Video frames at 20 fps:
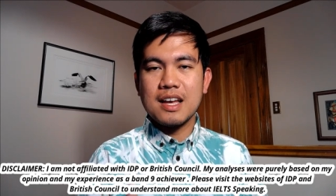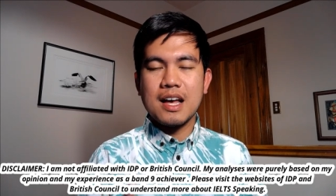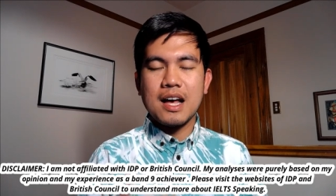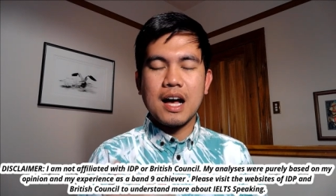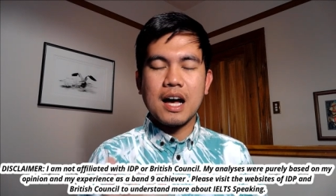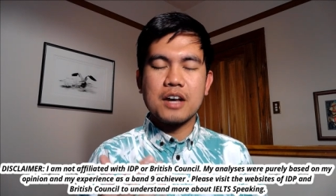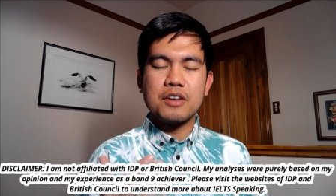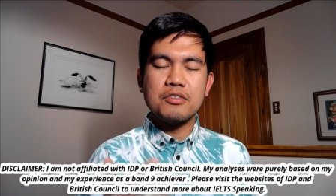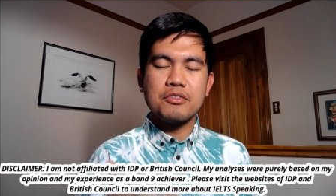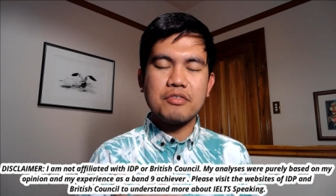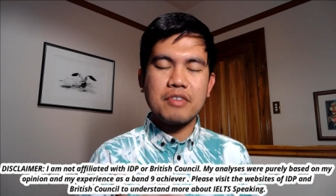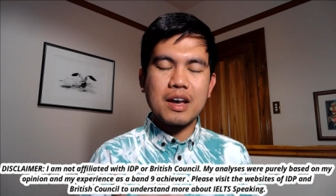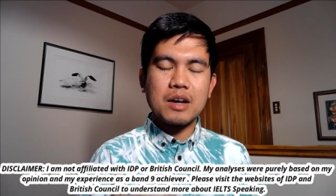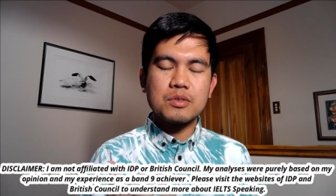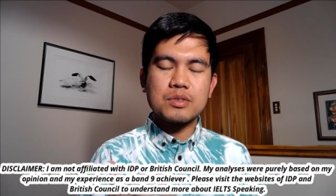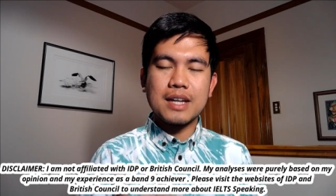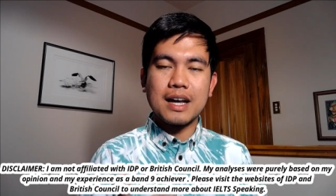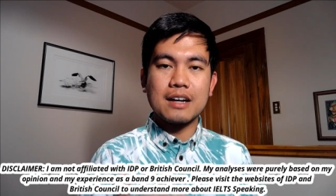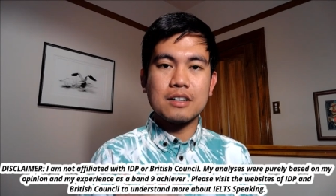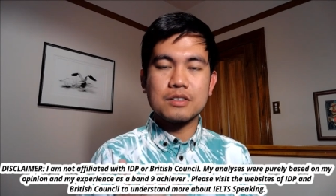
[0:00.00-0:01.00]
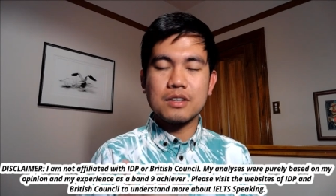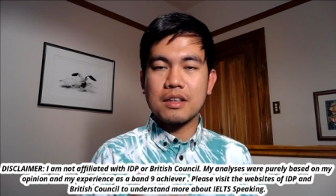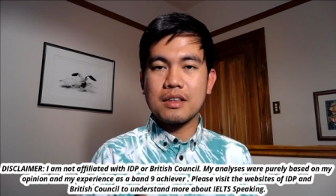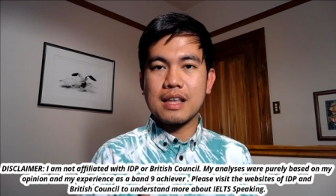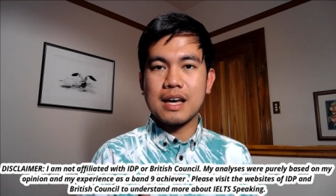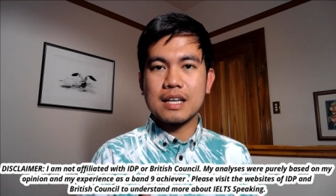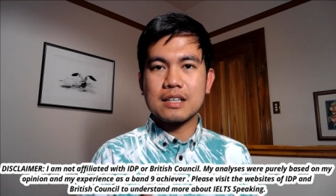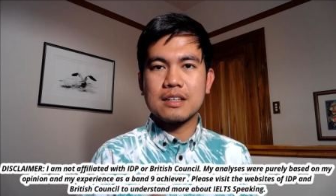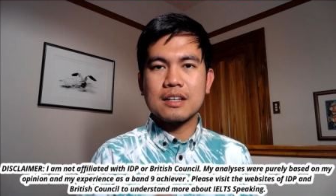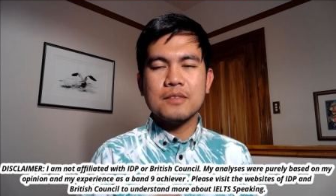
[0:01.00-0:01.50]
I found out
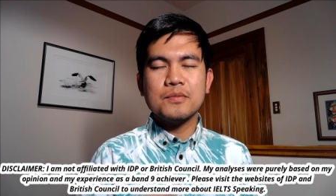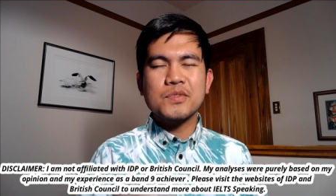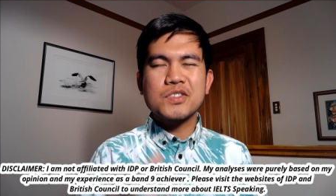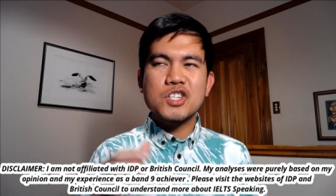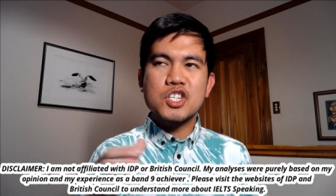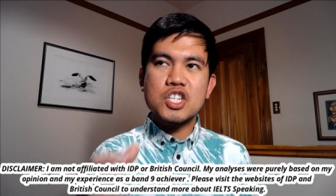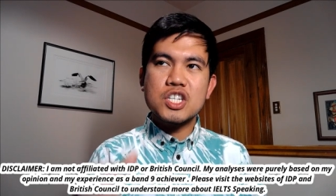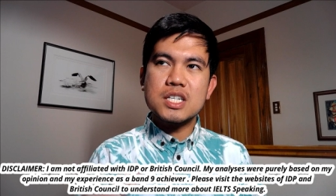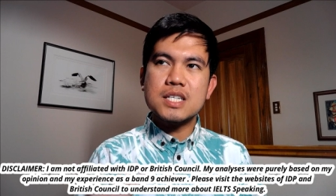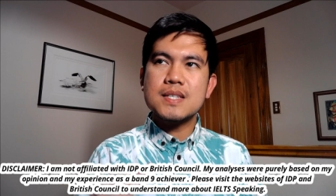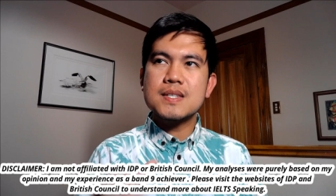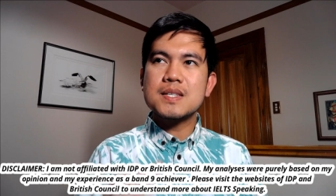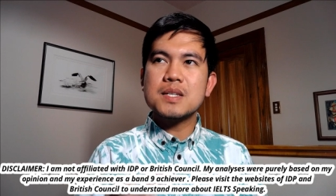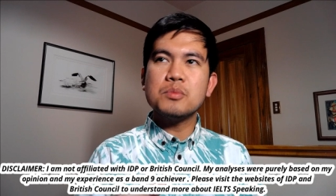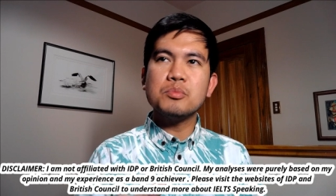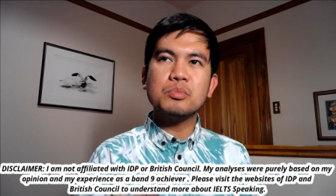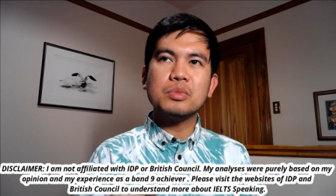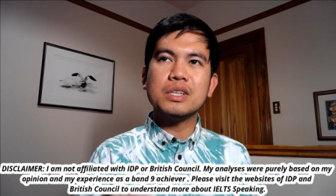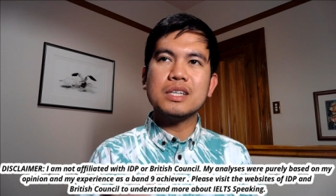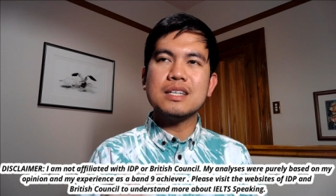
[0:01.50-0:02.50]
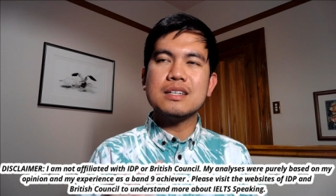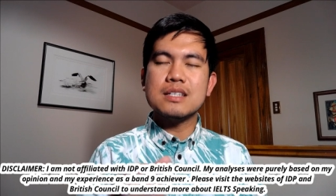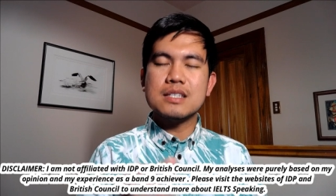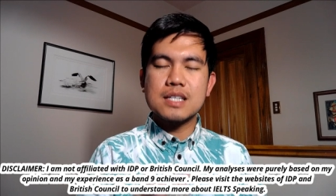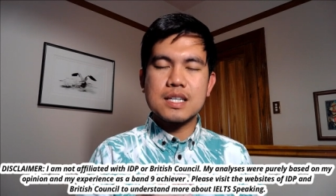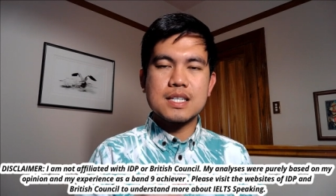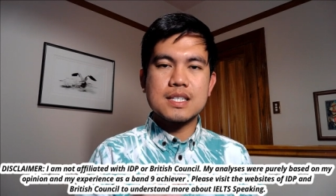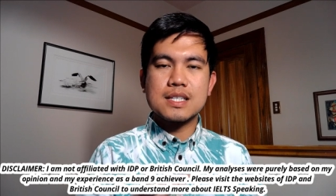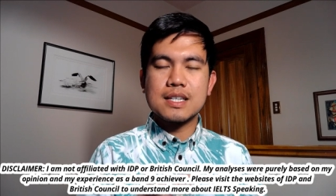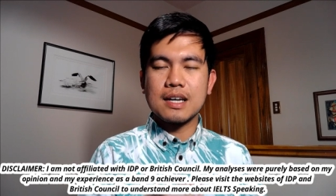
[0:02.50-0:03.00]
that she simply
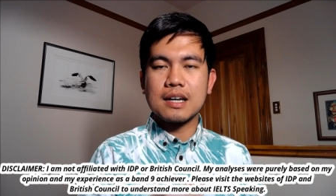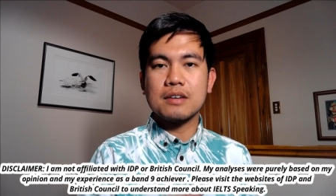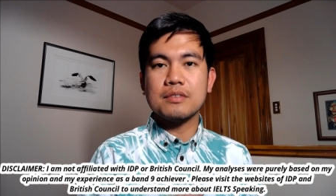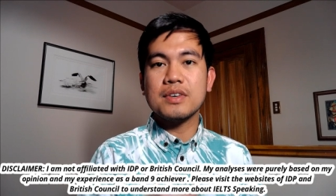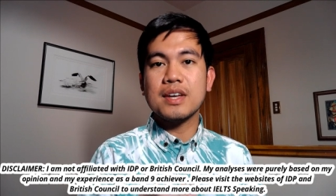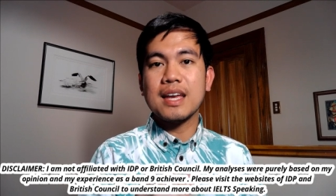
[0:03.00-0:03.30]
didn't have